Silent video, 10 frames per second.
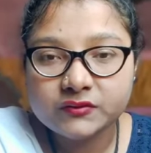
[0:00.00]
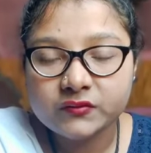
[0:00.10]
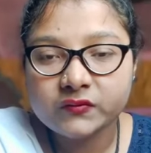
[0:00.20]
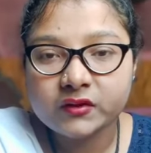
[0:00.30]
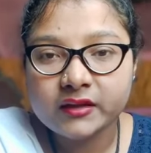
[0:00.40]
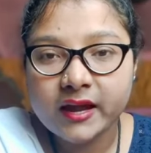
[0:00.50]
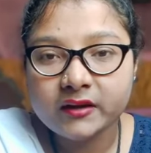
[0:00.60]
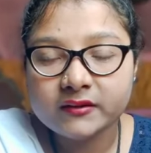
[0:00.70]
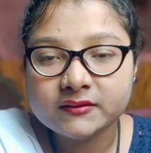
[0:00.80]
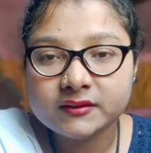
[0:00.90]
So for
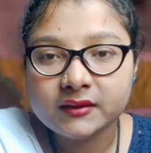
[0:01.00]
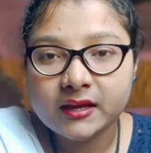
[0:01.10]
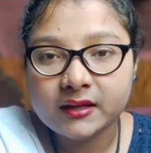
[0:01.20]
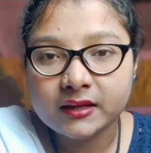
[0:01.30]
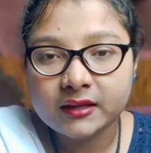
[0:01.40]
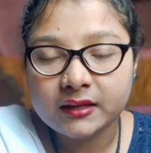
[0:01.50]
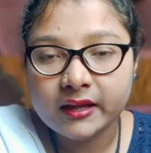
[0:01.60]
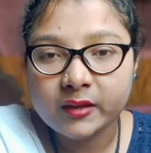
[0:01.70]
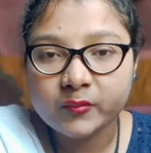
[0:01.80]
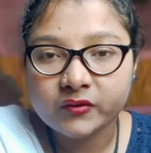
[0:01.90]
that reason, they are taking
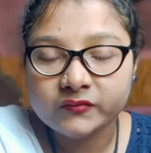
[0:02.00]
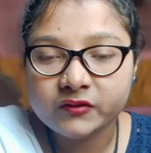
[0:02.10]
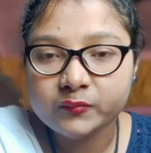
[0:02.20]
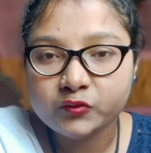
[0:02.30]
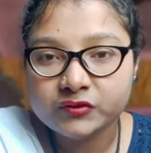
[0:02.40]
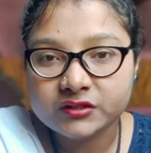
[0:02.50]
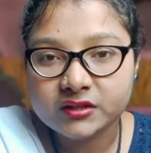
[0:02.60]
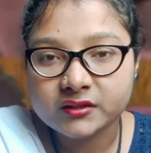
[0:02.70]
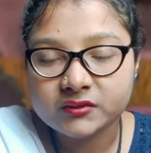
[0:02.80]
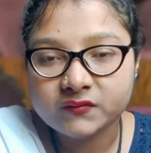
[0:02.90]
help of the Pole Stars,